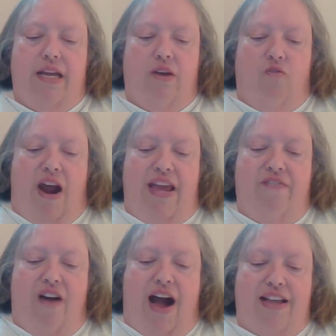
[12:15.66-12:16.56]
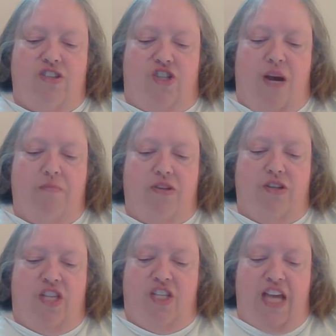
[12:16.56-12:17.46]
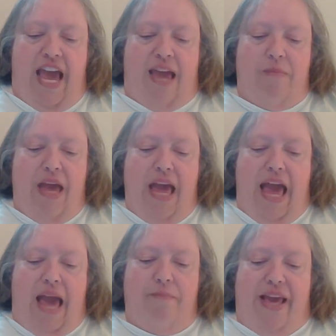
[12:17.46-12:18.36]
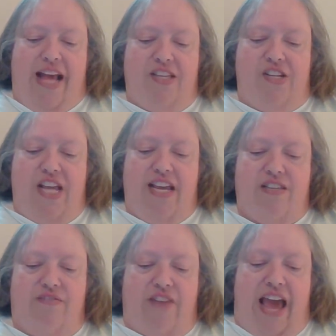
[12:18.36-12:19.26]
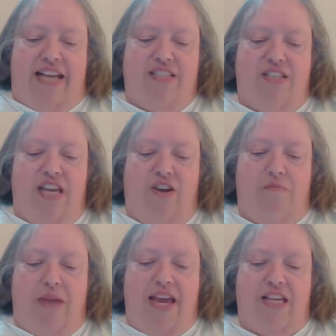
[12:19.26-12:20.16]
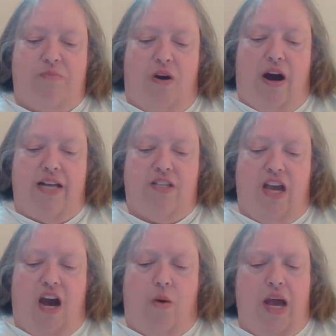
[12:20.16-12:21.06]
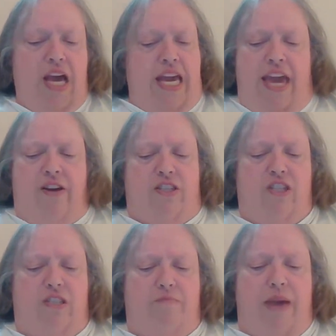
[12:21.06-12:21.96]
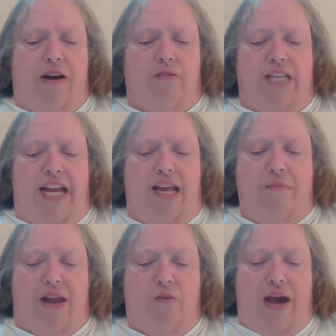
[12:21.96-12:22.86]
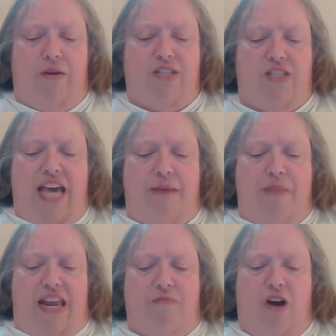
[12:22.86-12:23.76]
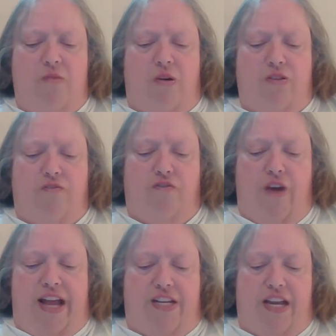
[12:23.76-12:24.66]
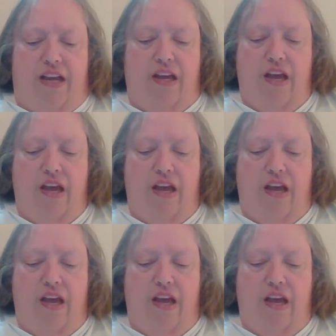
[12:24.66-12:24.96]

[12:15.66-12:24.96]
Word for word: Reddy Fox jumped the same, and began to dig as fast as he could make his paws go. He could smell Danny Meadow Mouse, and that made him almost frantic.